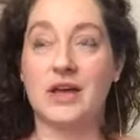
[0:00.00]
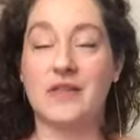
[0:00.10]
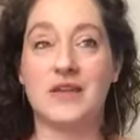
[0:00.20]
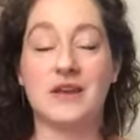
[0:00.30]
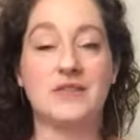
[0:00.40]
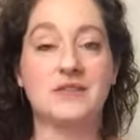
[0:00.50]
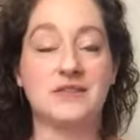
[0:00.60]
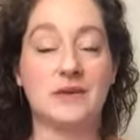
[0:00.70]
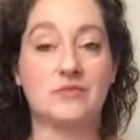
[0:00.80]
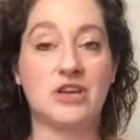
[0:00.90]
And then at the
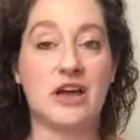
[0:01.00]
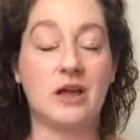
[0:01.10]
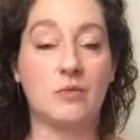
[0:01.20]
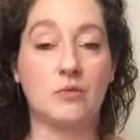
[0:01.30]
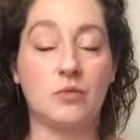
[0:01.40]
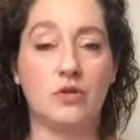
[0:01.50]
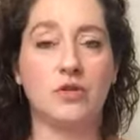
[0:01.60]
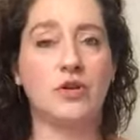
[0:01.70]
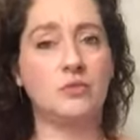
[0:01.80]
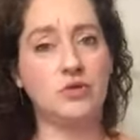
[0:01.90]
same time,
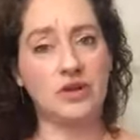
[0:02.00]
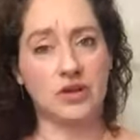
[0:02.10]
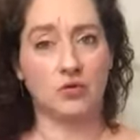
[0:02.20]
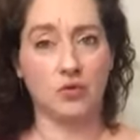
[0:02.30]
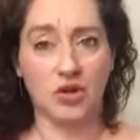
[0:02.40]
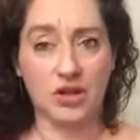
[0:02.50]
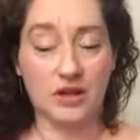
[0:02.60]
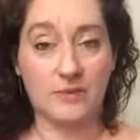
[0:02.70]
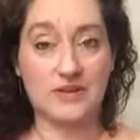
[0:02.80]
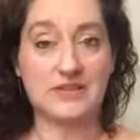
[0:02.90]
the community really
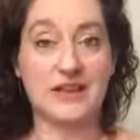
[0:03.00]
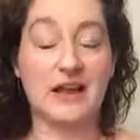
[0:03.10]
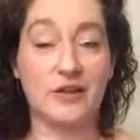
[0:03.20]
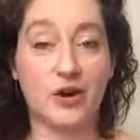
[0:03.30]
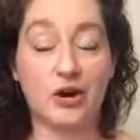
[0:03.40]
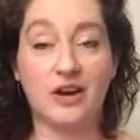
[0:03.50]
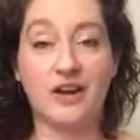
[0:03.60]
coming together,